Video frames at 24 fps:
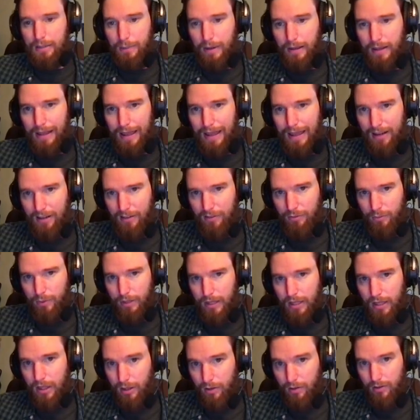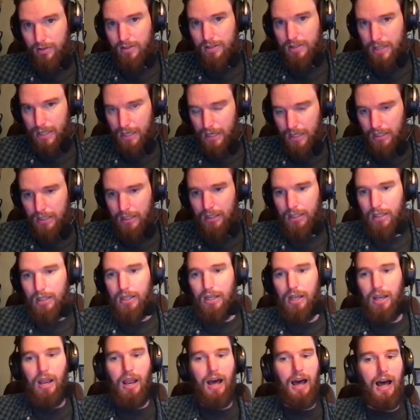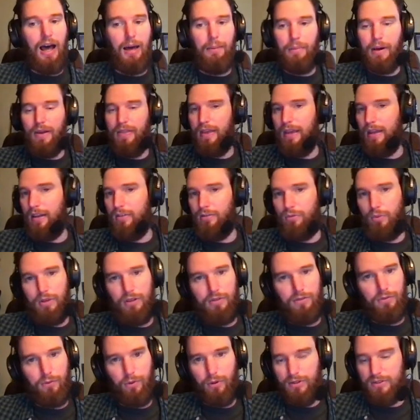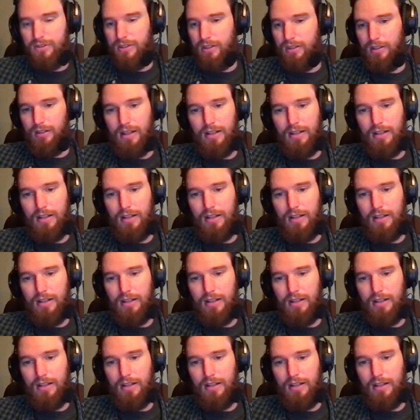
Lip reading: by the end of week 13, not by the end of week 14.